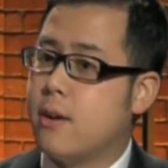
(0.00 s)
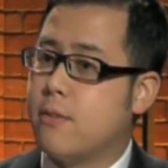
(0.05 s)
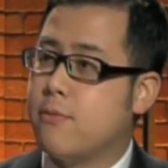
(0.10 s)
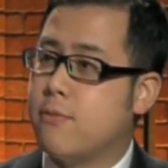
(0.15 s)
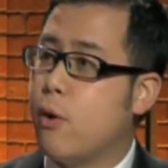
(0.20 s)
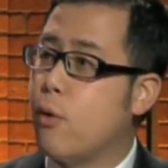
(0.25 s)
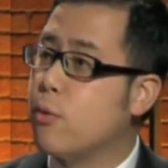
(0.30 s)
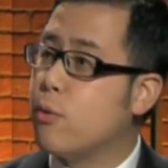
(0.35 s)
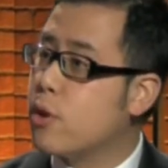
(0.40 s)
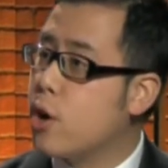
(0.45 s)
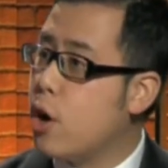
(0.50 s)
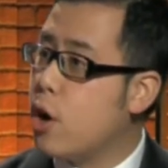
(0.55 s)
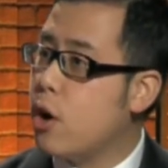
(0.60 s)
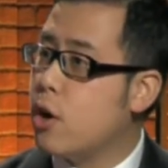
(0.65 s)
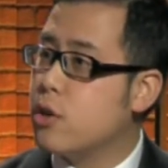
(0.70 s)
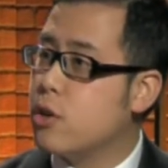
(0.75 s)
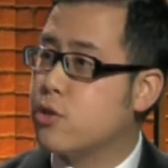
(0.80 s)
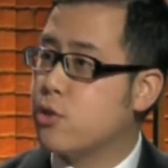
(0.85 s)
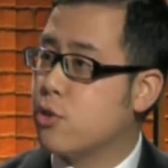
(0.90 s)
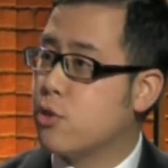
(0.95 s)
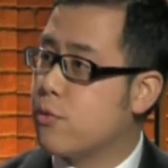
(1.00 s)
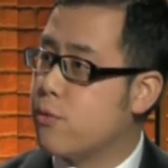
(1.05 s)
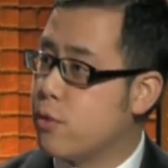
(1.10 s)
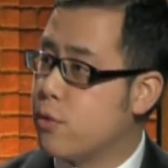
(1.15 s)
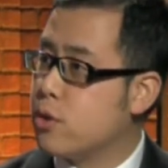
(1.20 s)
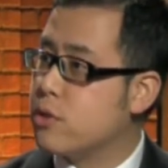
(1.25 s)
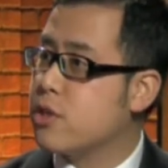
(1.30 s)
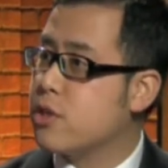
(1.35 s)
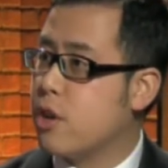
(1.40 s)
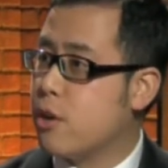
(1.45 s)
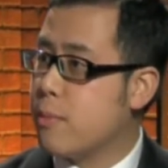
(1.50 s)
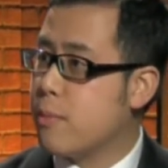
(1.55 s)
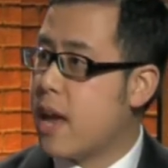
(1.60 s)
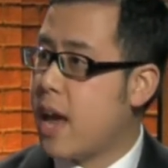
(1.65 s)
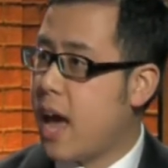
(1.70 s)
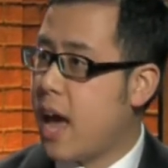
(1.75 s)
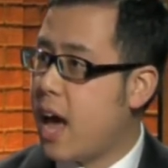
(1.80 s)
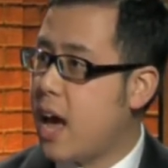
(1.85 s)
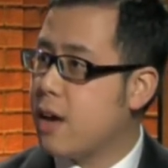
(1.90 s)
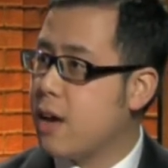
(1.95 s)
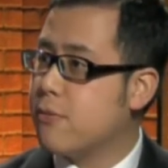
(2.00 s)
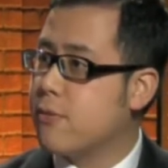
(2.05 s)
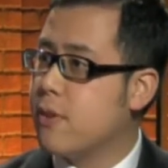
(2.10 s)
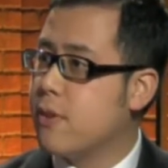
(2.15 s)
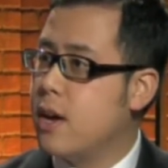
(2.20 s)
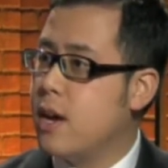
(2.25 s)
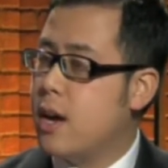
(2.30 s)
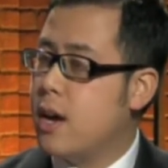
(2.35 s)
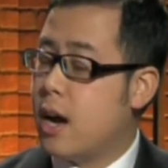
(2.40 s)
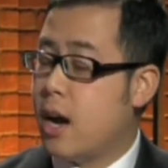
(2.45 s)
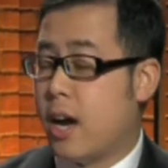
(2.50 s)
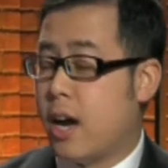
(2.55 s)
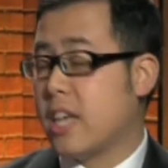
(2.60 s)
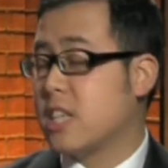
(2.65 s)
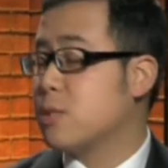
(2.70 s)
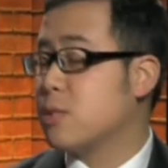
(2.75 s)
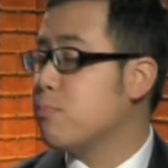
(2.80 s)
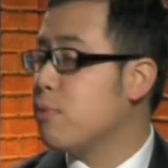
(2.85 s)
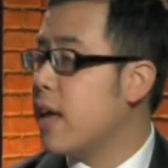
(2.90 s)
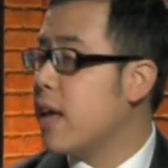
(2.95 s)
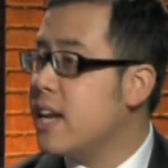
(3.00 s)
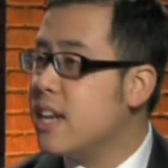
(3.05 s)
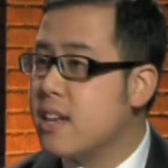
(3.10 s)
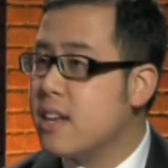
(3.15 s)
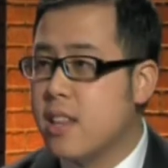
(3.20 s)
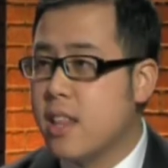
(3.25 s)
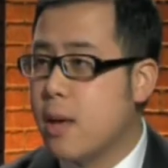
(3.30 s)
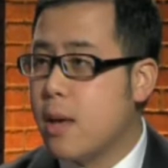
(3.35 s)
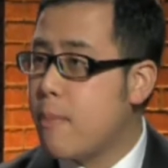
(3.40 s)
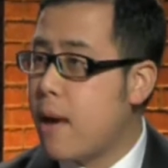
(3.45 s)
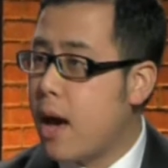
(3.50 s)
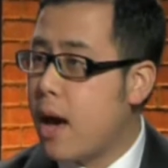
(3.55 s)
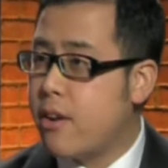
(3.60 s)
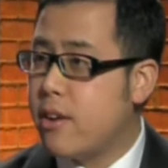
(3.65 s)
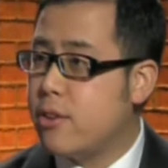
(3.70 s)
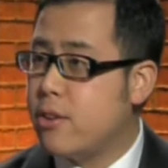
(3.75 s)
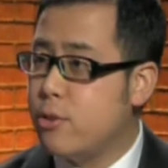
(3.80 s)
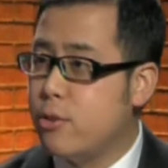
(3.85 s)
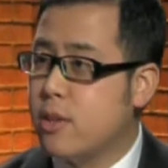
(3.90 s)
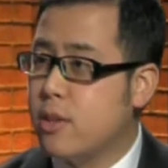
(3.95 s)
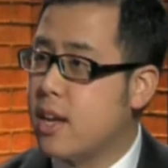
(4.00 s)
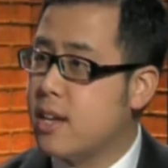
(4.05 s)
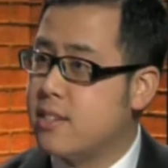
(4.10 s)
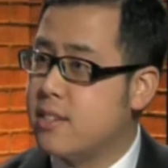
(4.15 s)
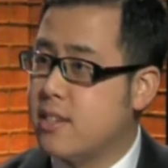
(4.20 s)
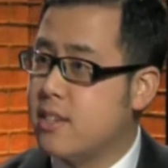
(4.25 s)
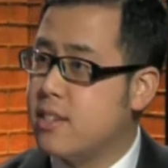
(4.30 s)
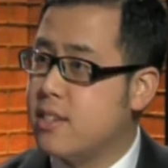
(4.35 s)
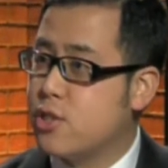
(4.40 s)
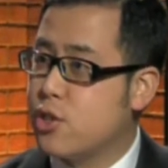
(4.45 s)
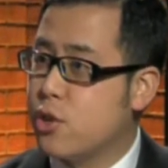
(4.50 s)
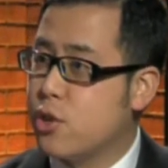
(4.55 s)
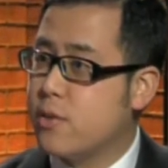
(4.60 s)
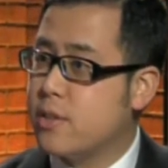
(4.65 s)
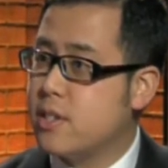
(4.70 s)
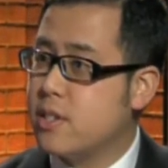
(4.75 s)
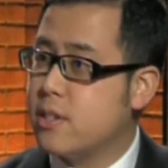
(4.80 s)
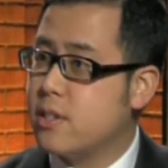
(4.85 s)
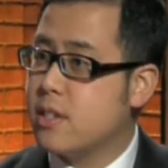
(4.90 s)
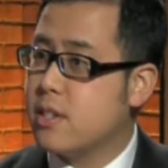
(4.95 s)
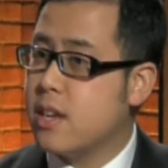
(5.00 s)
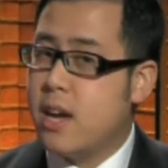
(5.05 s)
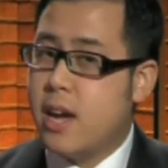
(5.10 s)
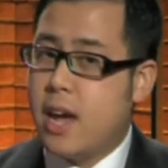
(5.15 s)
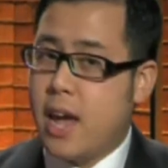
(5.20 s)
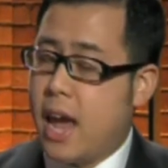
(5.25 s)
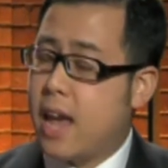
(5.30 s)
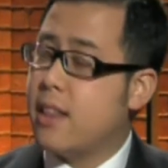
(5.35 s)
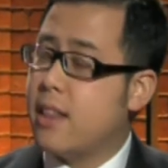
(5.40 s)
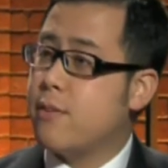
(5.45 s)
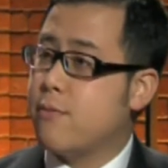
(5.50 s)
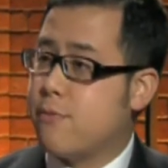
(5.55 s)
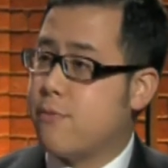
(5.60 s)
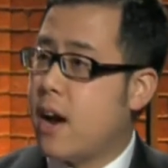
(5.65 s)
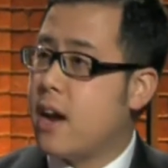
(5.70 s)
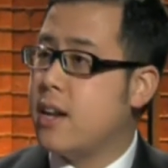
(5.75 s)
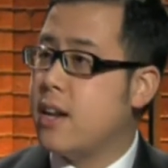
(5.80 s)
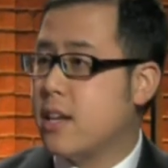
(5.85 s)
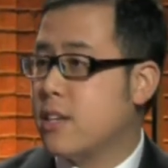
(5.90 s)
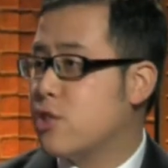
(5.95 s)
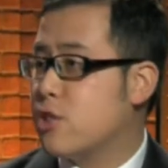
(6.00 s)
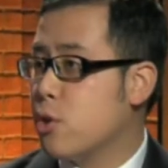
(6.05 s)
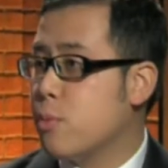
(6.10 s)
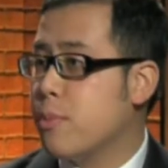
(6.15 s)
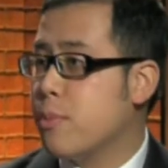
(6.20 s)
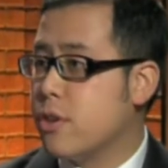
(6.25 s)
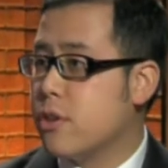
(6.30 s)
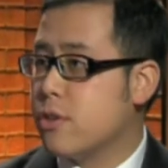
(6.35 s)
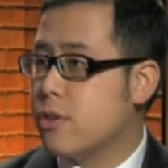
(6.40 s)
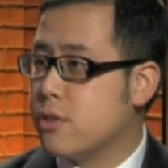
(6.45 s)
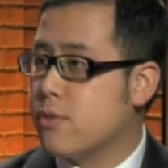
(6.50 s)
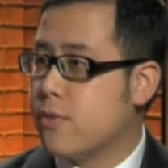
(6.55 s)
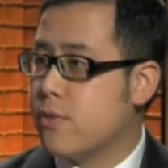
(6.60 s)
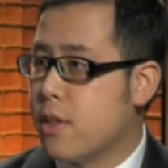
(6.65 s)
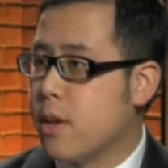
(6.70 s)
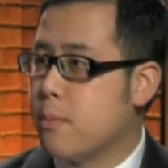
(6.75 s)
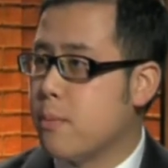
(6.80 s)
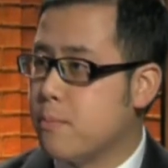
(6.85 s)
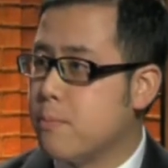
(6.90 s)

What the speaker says: phone calls or referrals on their behalf, explaining to them how to utilize city services, and then finding interpreters for them.